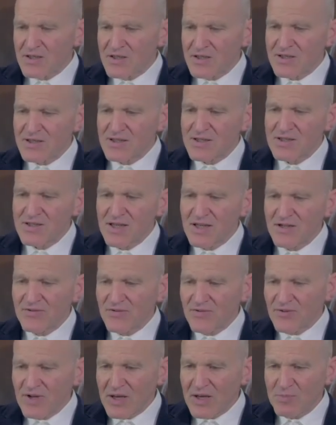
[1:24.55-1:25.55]
set
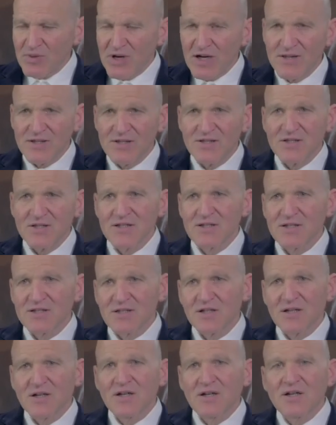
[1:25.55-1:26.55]
of
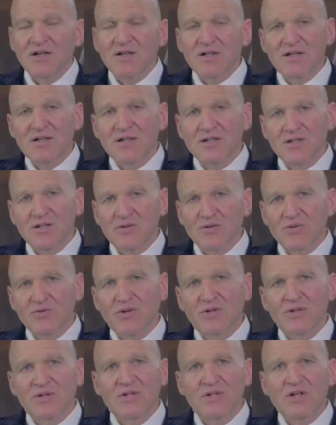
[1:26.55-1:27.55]
hypotheses.
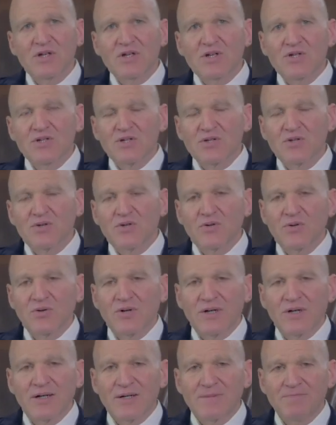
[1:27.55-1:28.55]

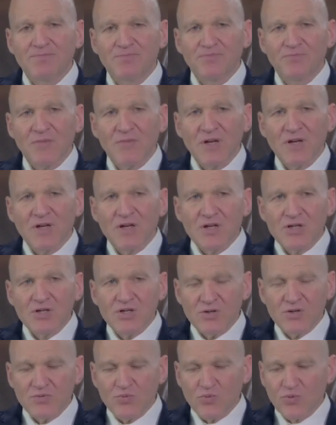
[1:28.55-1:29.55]
So
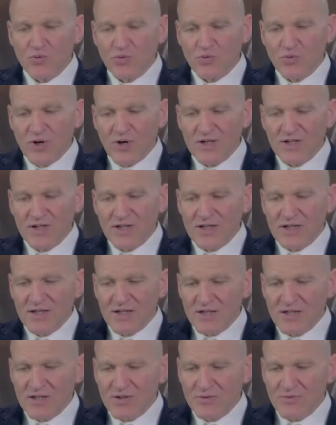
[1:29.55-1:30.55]
why did I
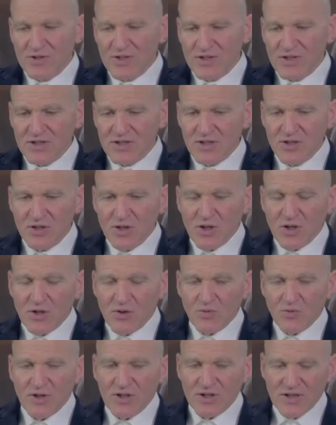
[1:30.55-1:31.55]
get into addiction?
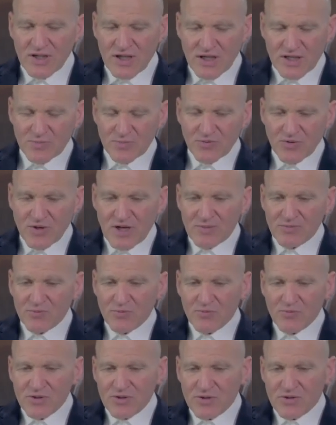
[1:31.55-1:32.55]
Well, I had a
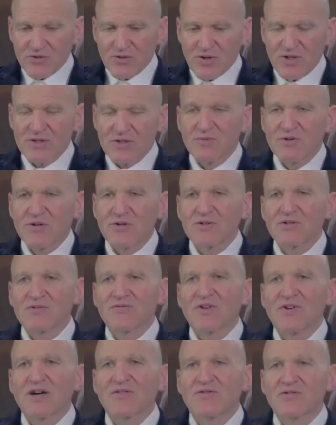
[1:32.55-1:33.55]
problem with drugs when I was
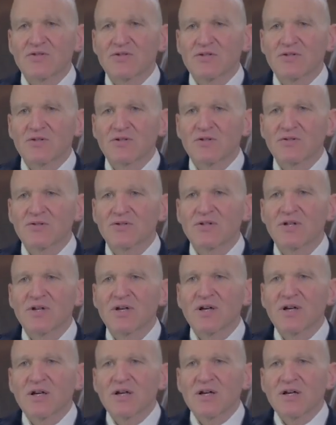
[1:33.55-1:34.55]
5 years old.
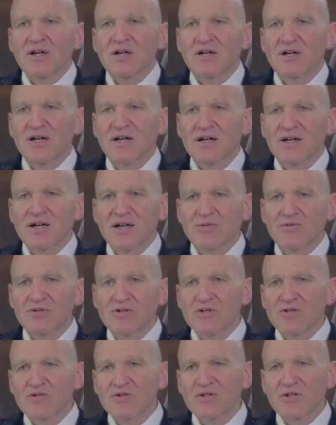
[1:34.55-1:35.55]
I
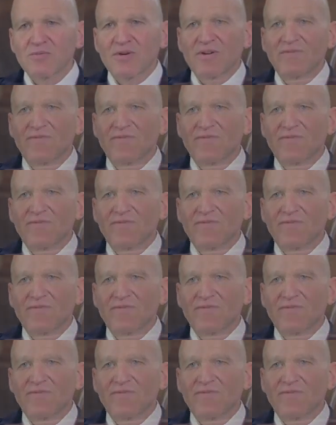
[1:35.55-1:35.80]
was using my